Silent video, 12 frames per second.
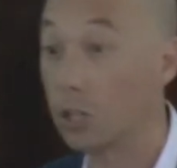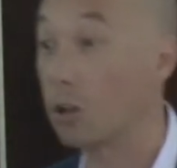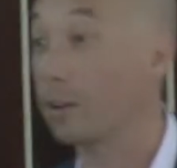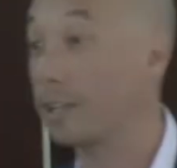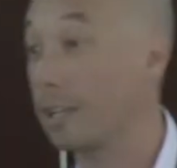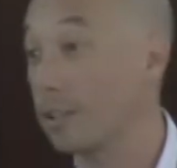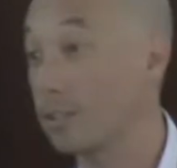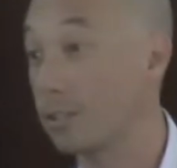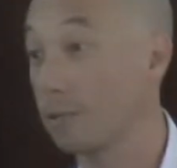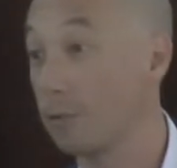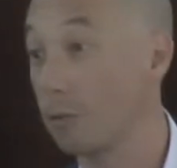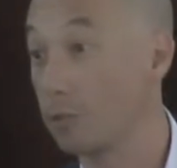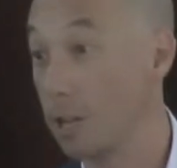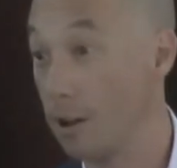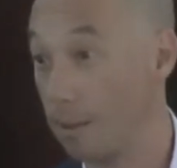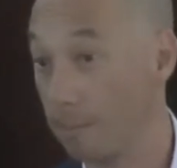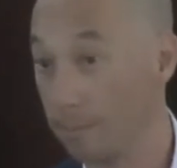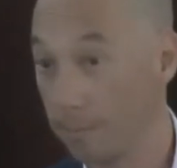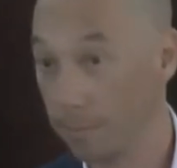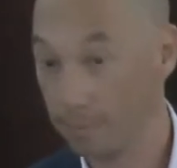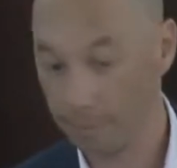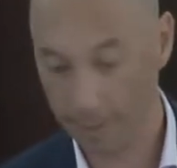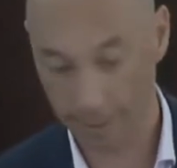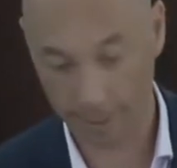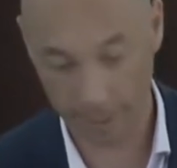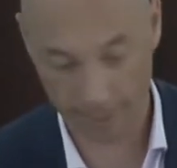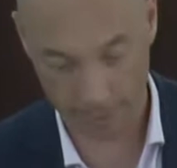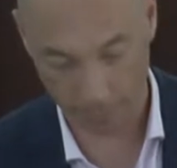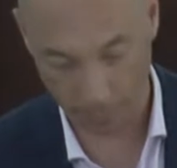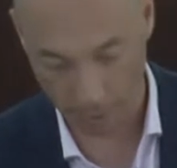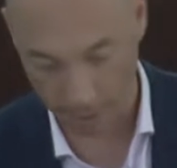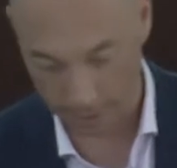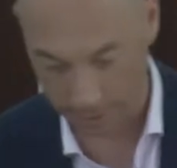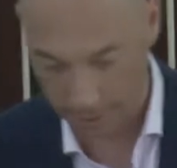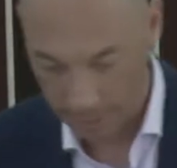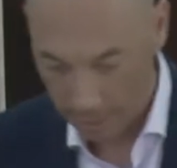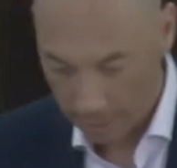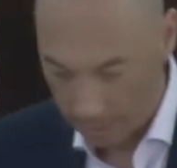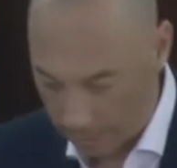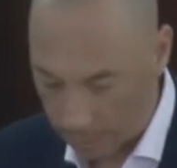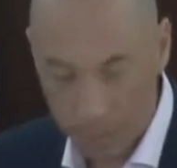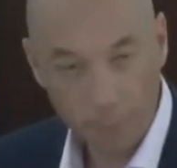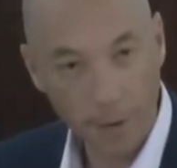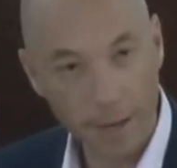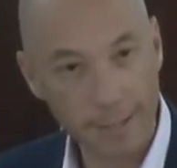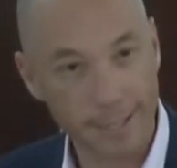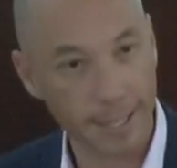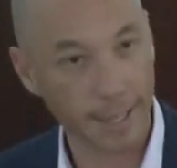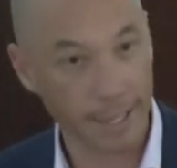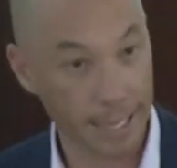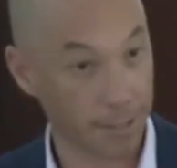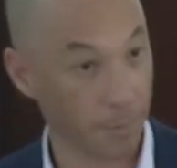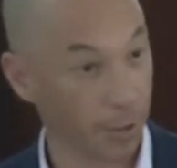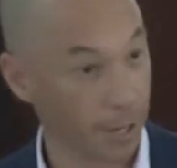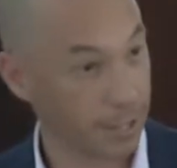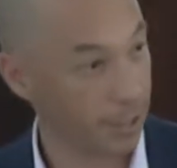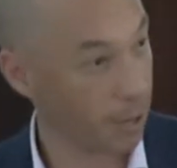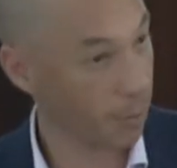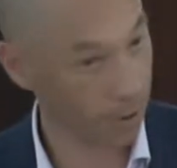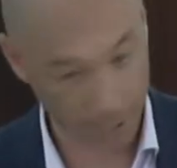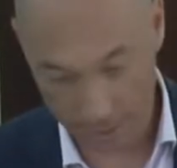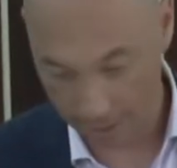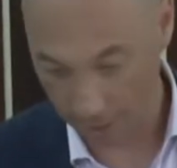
godliest of all time and the lesson for us. This is found in 2 Kings. I'm not going to tell you where it is,